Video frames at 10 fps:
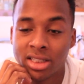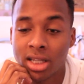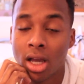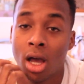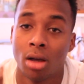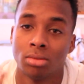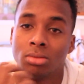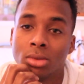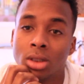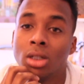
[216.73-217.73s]
It's like, oh,
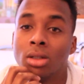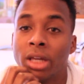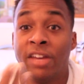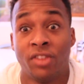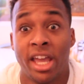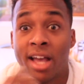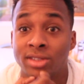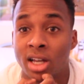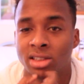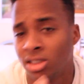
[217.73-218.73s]
if they have
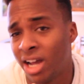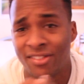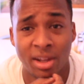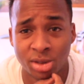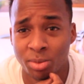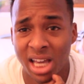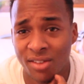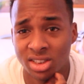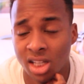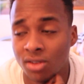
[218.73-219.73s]
sauce, you know, half the times they'll be
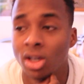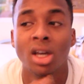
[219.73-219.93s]
having stuff.